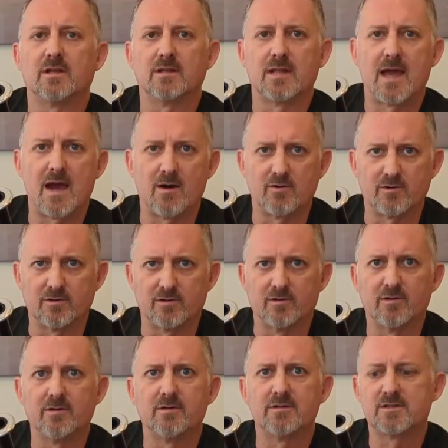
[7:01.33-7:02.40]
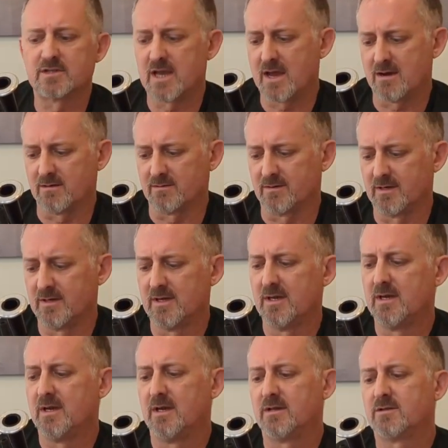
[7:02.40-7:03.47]
a louder sound.
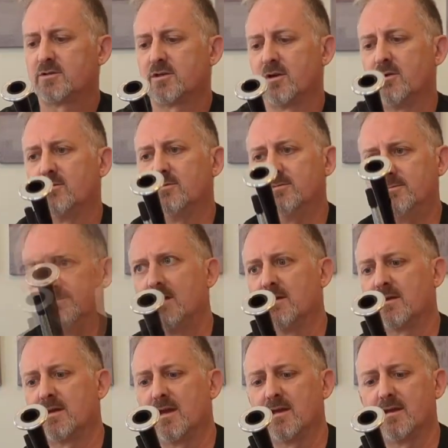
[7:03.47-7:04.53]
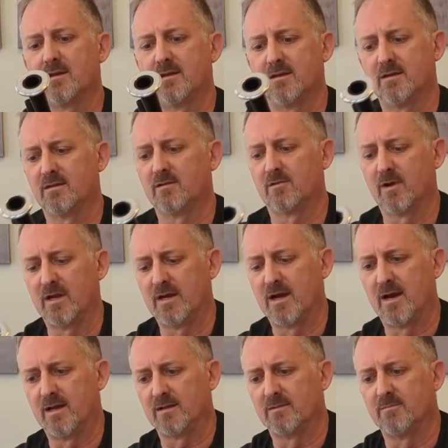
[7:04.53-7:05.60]
So here again, the Great
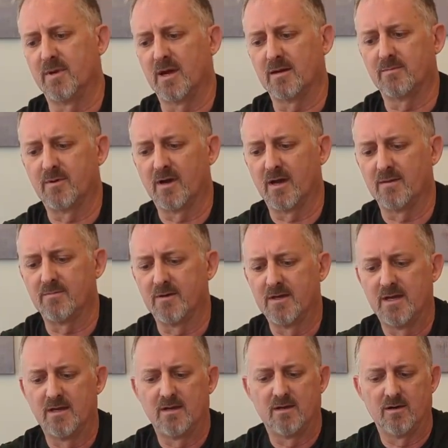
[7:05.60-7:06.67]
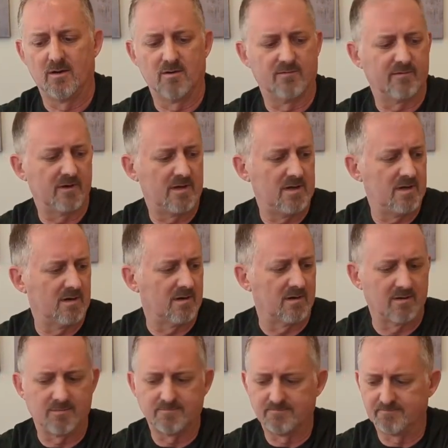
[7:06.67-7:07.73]
Highland Bagpipe. Over
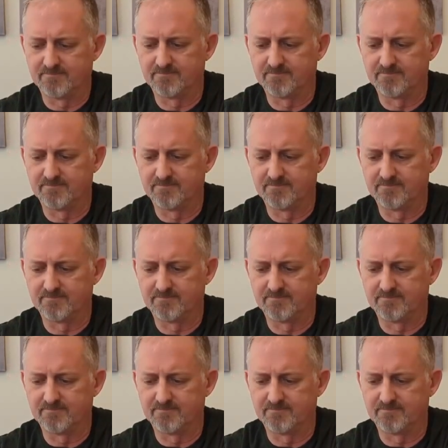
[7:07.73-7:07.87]
here,